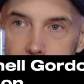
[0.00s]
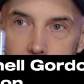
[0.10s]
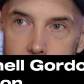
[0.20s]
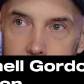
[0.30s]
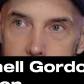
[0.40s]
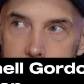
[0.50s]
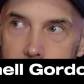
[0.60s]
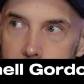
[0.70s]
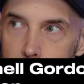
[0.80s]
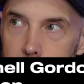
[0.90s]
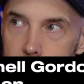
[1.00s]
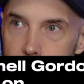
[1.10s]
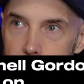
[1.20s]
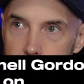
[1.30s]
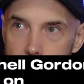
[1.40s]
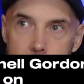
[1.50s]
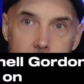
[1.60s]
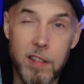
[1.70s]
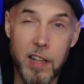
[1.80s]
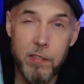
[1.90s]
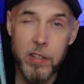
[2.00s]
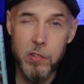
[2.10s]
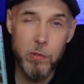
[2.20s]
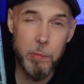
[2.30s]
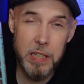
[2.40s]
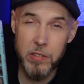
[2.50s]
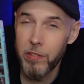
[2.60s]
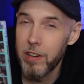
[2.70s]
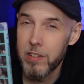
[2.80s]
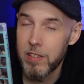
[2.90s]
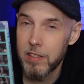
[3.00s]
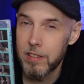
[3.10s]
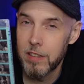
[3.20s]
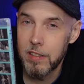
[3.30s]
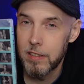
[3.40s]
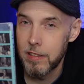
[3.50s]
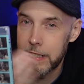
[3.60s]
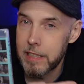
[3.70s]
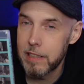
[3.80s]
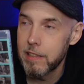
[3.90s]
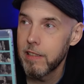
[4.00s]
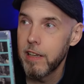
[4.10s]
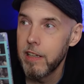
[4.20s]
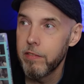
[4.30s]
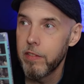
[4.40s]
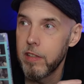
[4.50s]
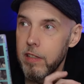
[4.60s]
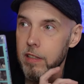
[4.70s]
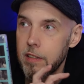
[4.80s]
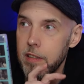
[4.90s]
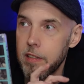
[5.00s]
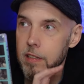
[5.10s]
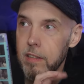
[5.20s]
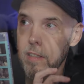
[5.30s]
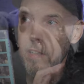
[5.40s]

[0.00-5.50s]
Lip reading: set is kind of what started a lot of this for me as far as the collecting side of the